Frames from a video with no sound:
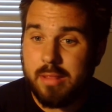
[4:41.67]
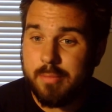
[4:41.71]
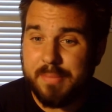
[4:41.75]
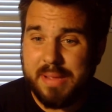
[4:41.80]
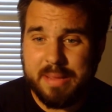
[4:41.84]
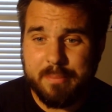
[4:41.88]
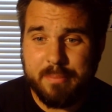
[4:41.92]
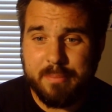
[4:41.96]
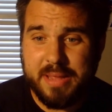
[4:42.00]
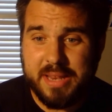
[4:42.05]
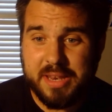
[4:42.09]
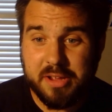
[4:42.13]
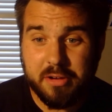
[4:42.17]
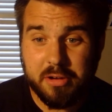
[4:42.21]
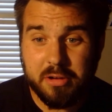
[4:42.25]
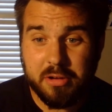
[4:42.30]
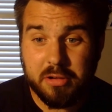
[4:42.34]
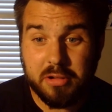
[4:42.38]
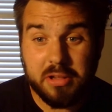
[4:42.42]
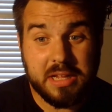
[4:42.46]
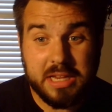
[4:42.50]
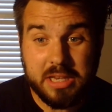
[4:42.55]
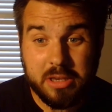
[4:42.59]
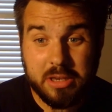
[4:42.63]
maybe the
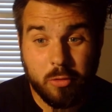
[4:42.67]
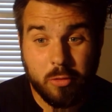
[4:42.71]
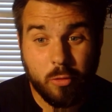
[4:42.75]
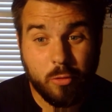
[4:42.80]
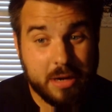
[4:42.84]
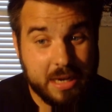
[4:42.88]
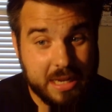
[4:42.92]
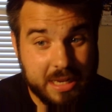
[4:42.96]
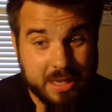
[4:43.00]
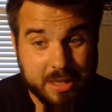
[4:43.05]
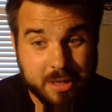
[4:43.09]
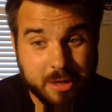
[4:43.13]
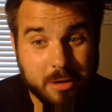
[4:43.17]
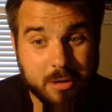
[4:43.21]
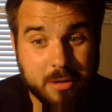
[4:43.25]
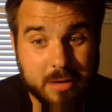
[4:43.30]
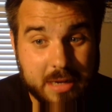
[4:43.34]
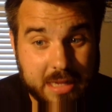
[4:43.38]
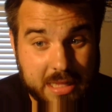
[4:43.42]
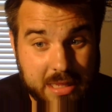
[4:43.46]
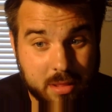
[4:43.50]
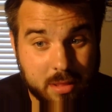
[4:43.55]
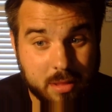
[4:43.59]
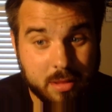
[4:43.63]
early
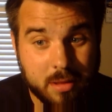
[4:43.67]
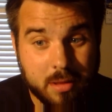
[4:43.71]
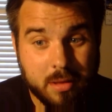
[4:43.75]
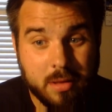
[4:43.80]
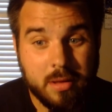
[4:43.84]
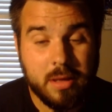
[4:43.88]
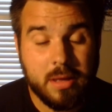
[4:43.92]
2030s.